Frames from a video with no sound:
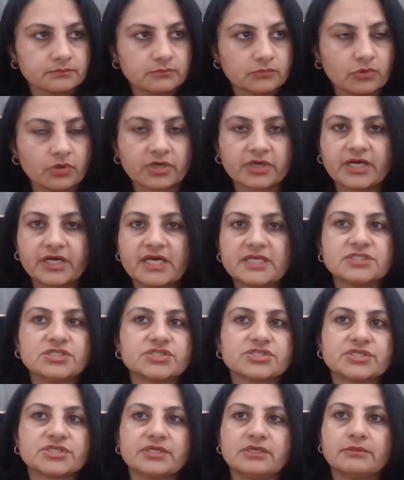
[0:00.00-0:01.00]

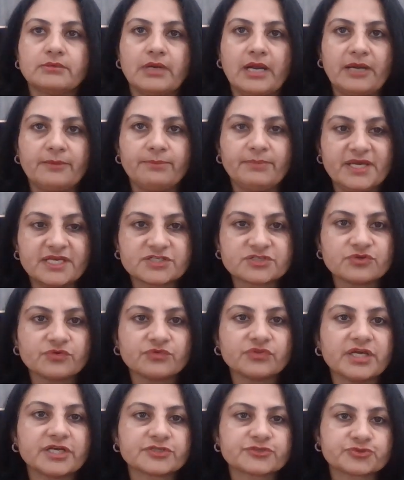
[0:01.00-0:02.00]
organization, and based
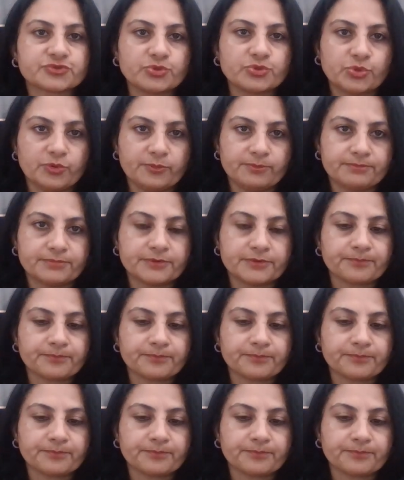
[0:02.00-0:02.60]
on their scope.